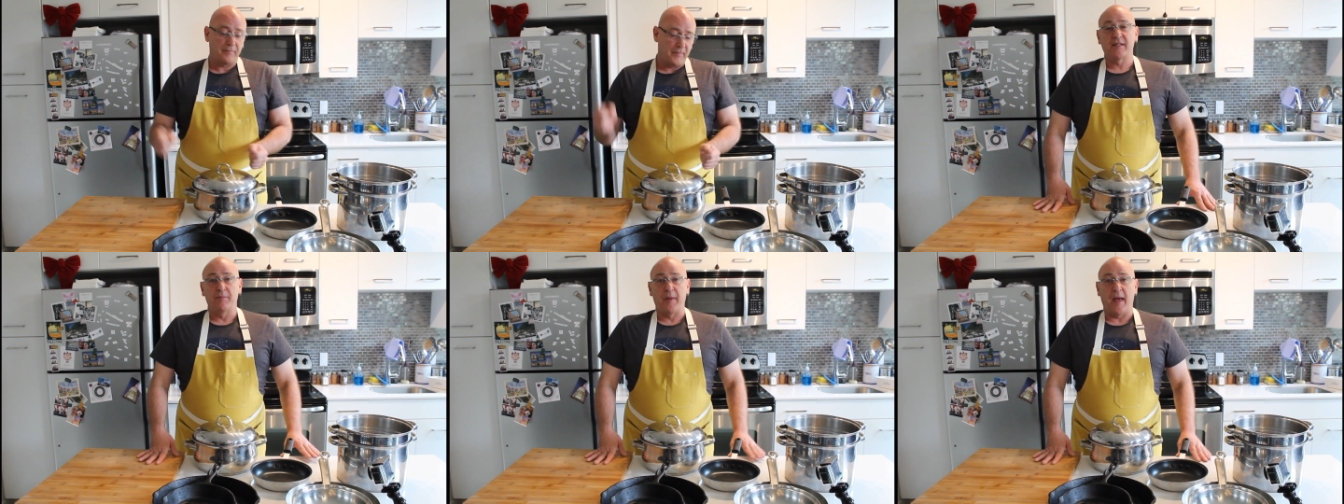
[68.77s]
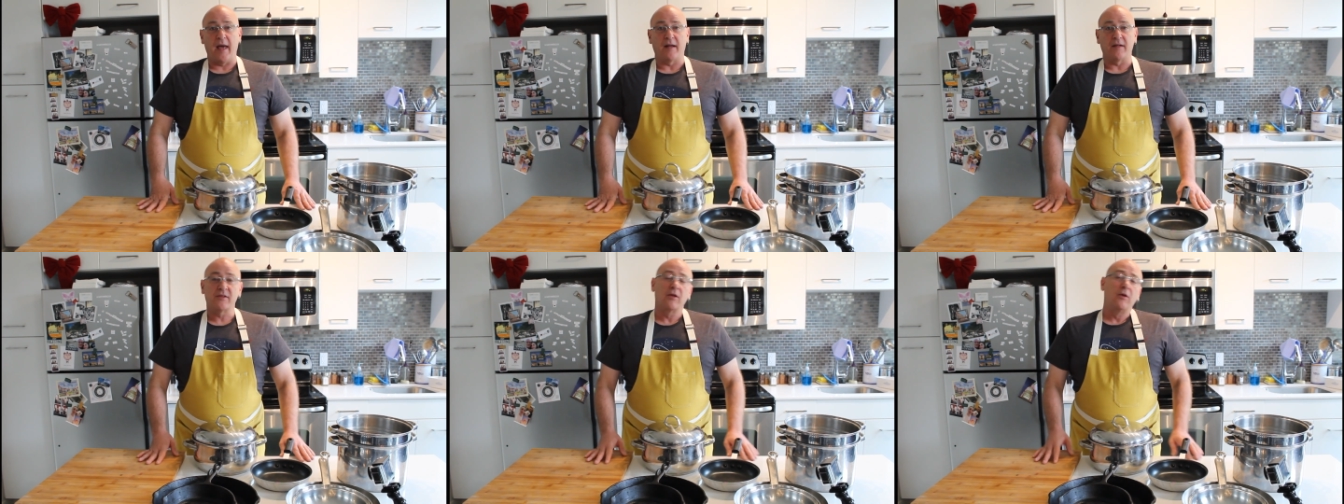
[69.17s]
Pots and
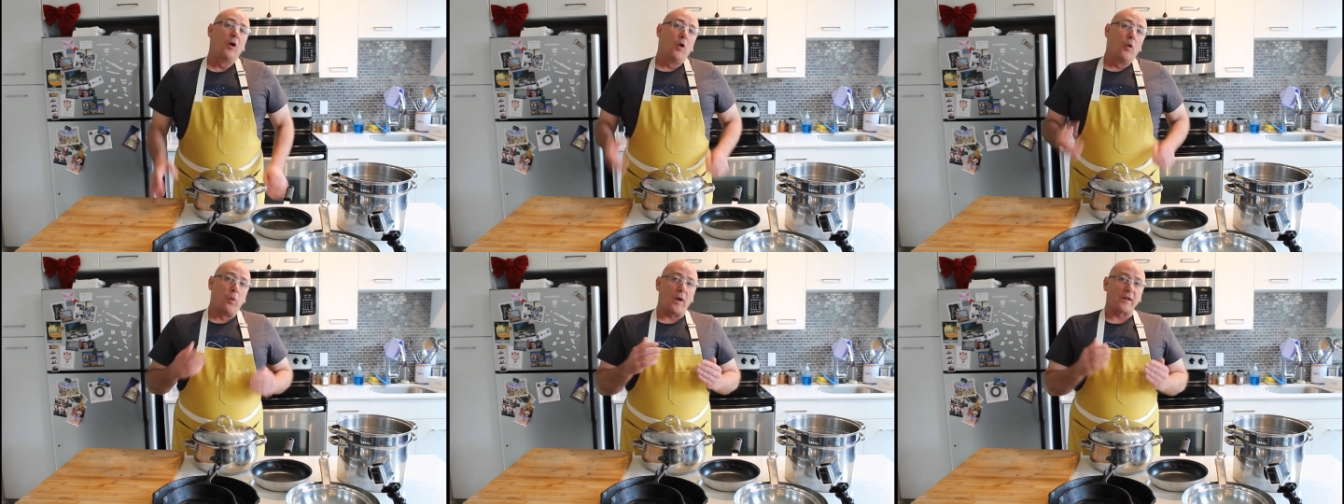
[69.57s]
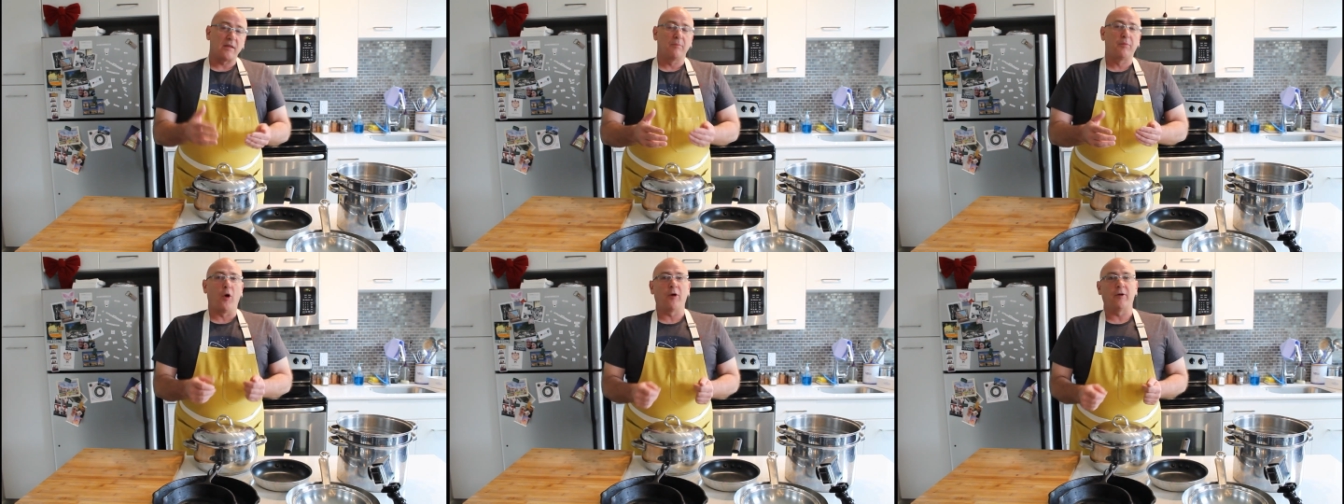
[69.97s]
pans. What's
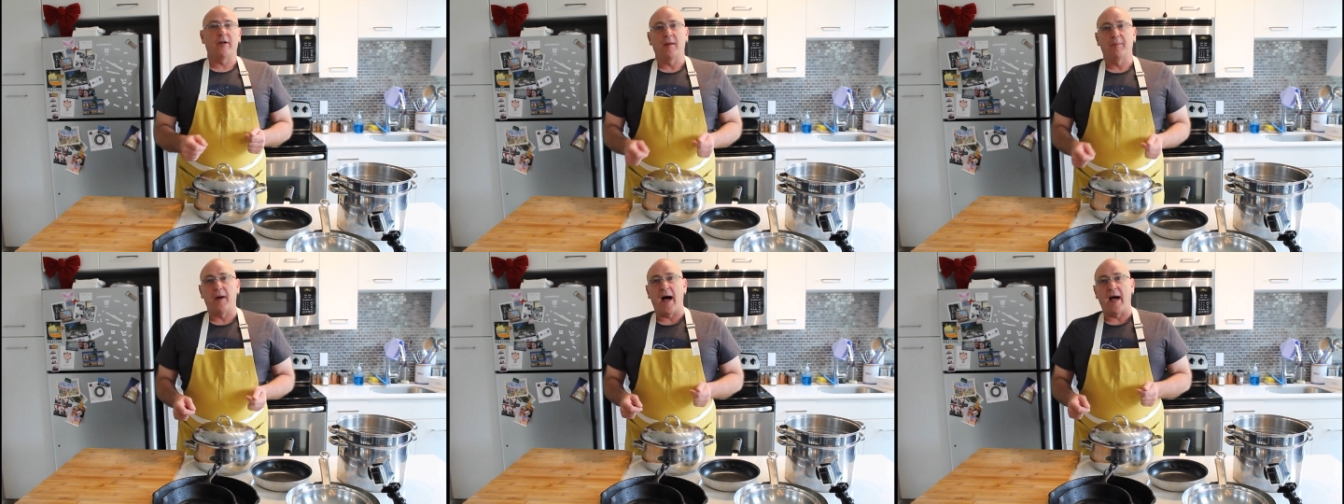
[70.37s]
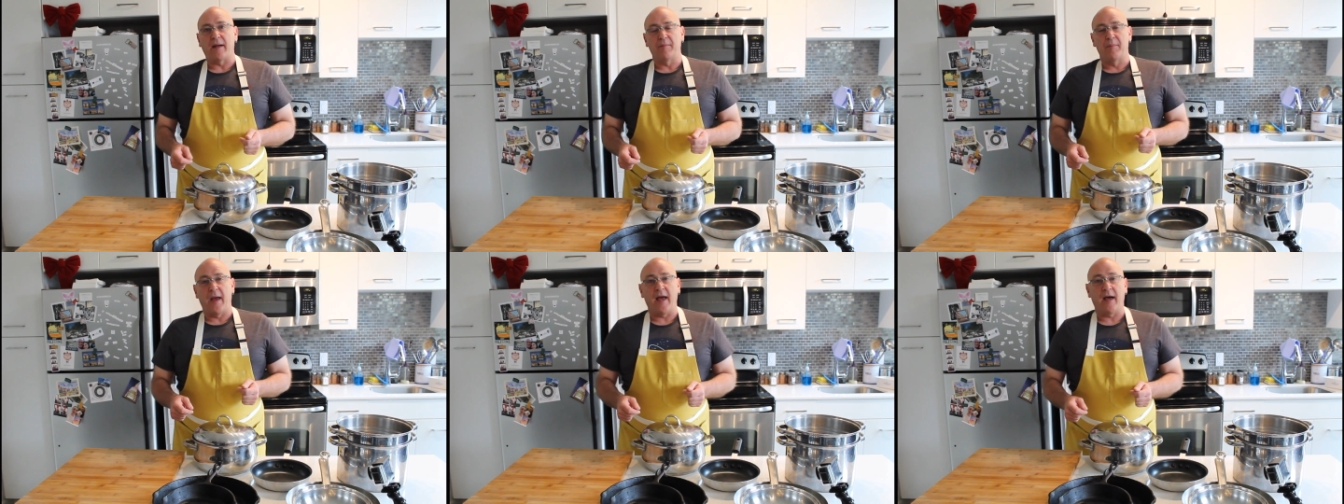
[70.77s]
important in a pot
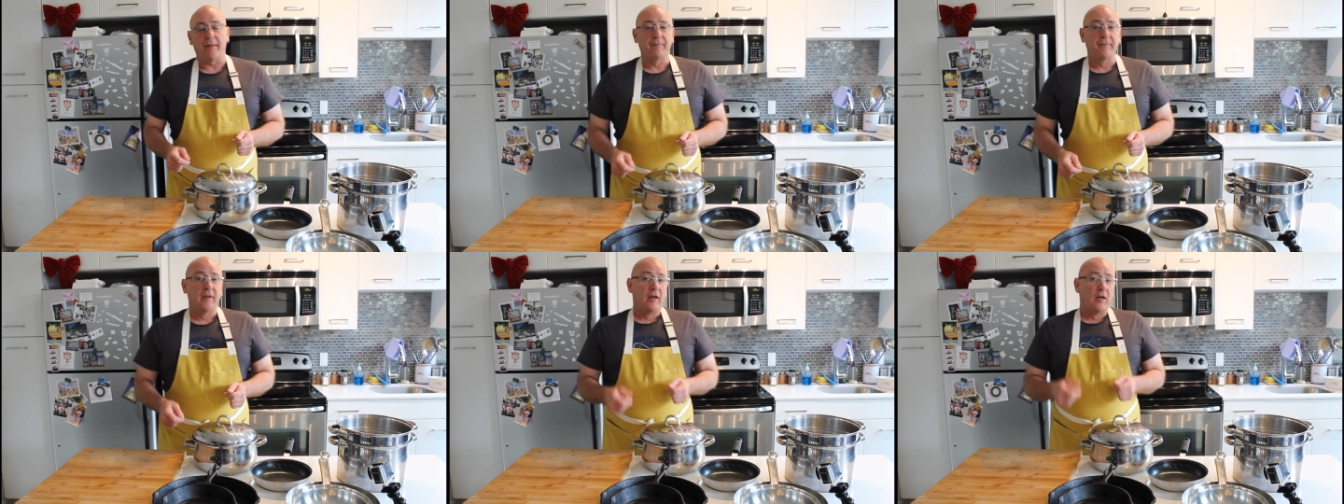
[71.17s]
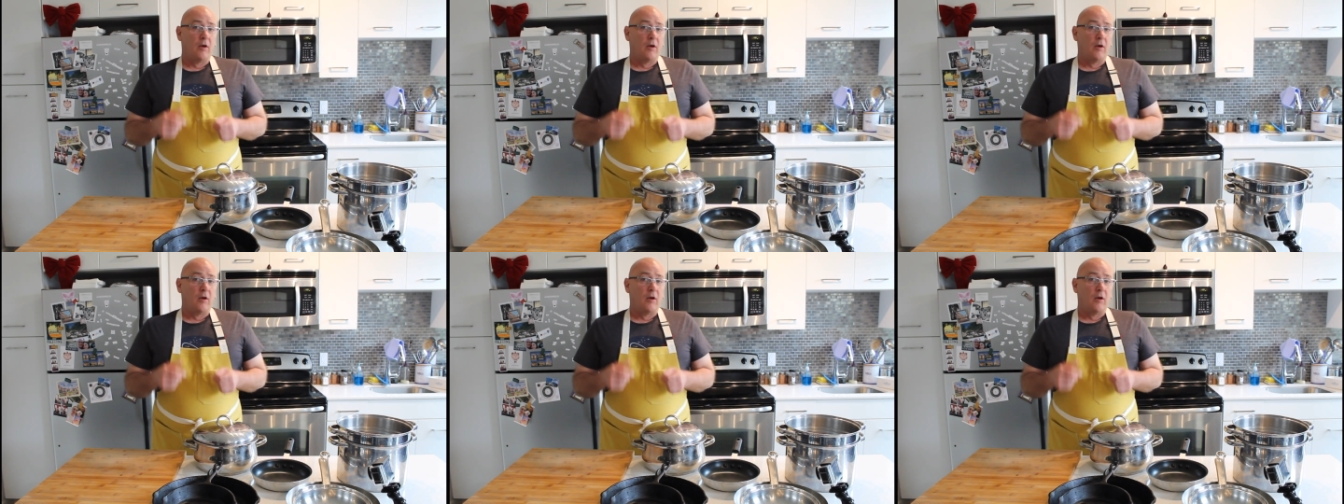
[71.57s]
and pan?